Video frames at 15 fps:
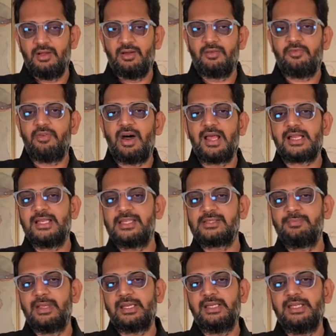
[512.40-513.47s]
Far
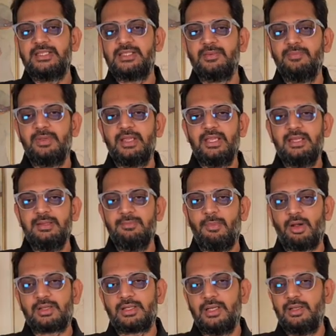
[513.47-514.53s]
less magnesium in
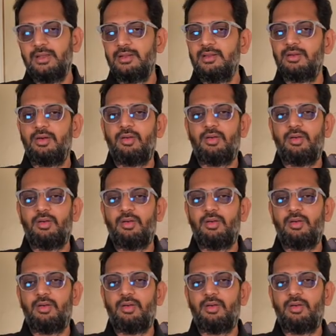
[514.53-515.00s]
bottled